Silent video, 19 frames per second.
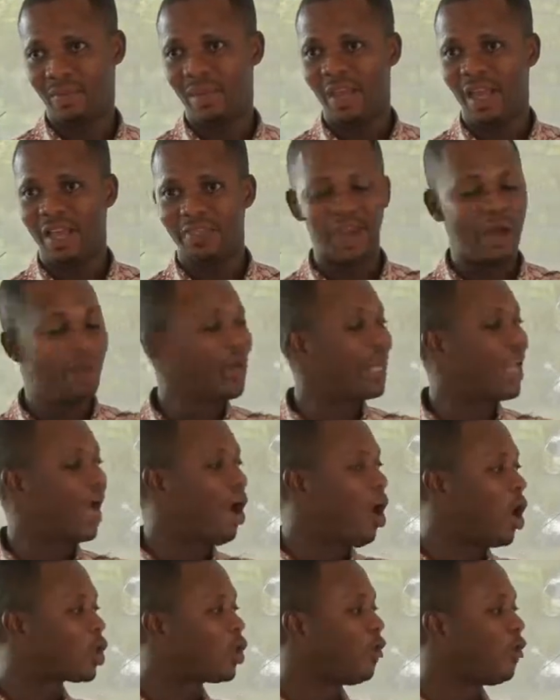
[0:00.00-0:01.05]
then we can
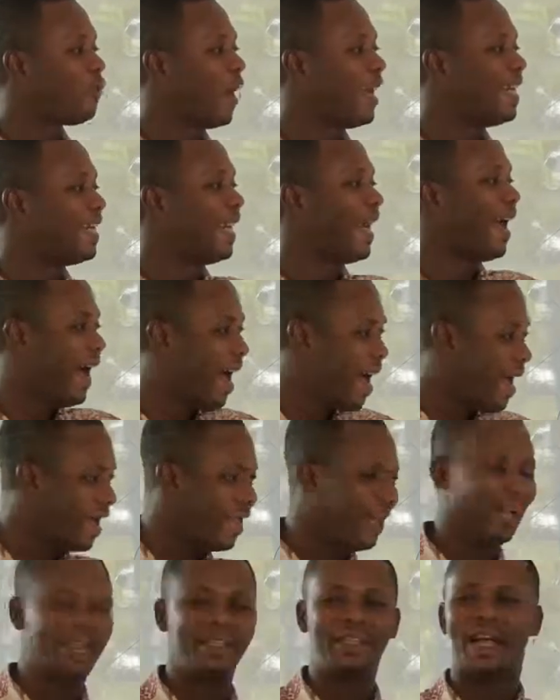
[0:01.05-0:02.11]
also find the
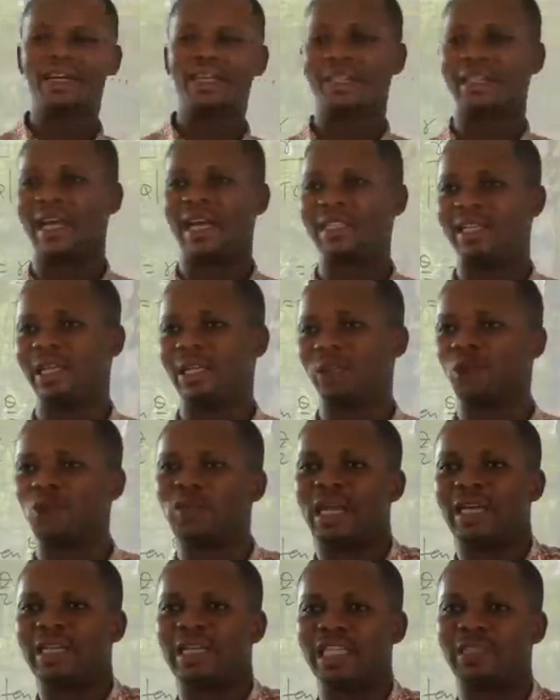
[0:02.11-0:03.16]
angle that the two
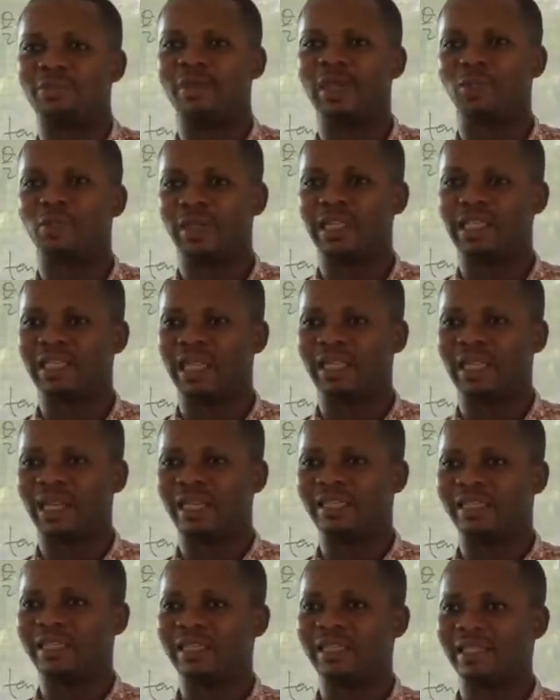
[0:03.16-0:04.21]
tangents made with each other,
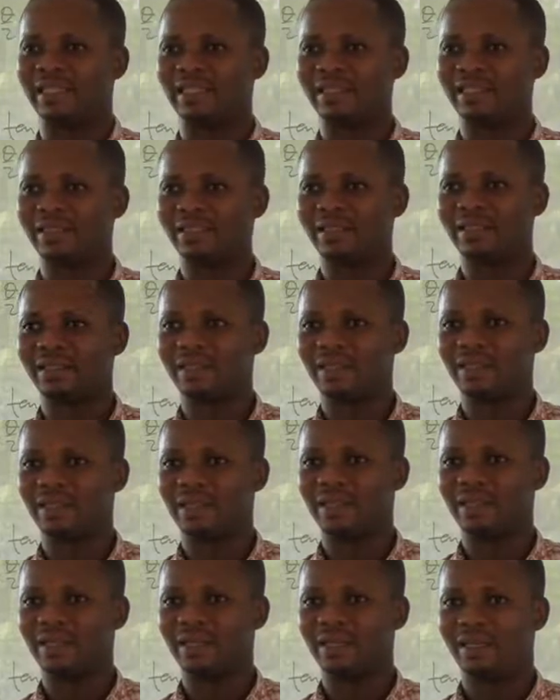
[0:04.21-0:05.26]
isn't it?
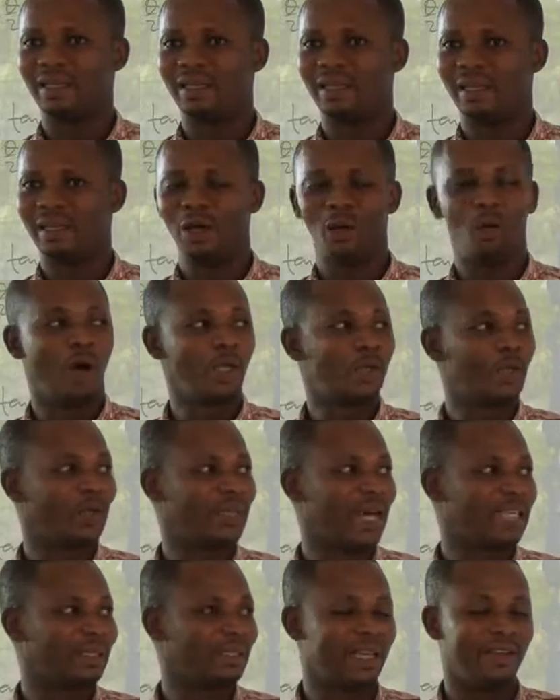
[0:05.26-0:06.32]
What will
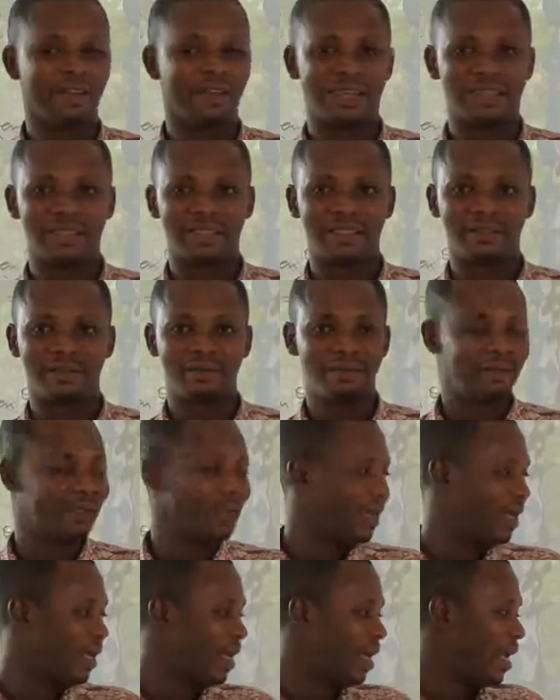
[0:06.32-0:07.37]
that give us?
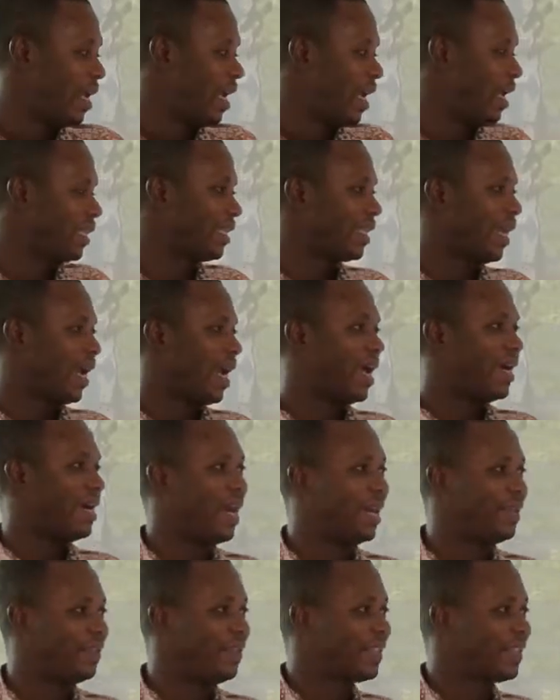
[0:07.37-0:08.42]
It's
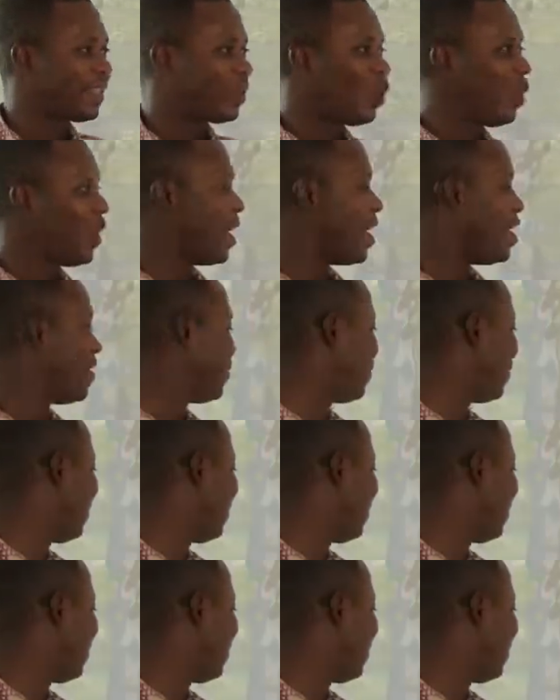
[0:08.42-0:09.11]
either this way,